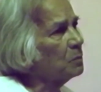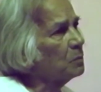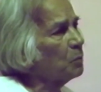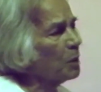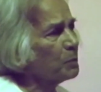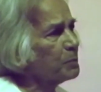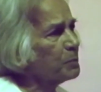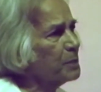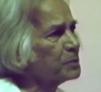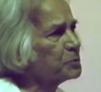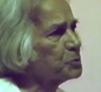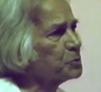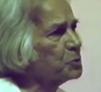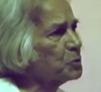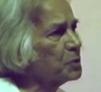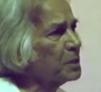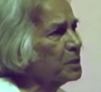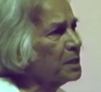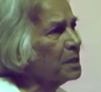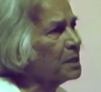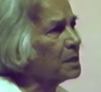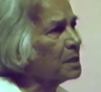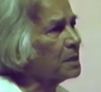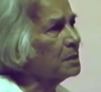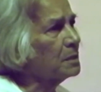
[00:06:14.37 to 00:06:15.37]
What makes you
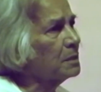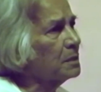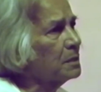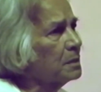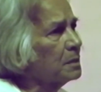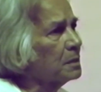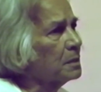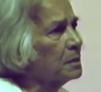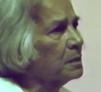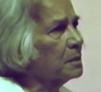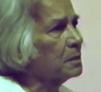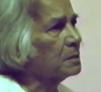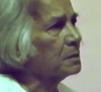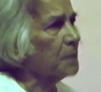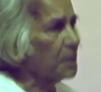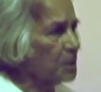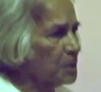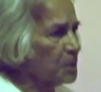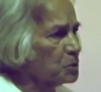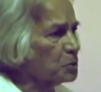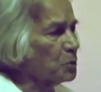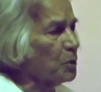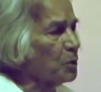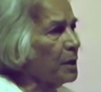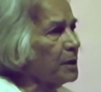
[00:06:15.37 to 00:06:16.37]
think that
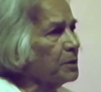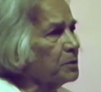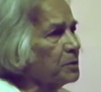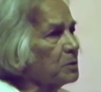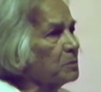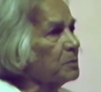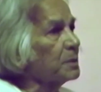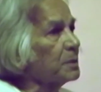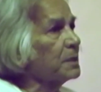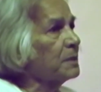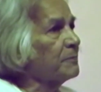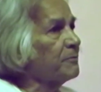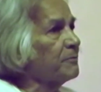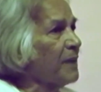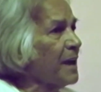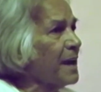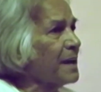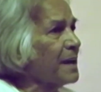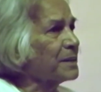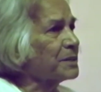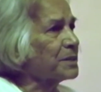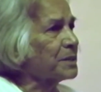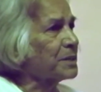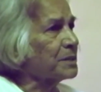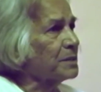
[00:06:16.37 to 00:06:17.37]
is going to be a
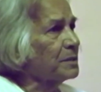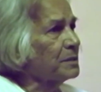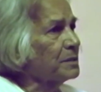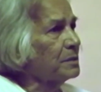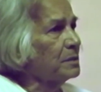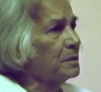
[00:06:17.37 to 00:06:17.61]
fact?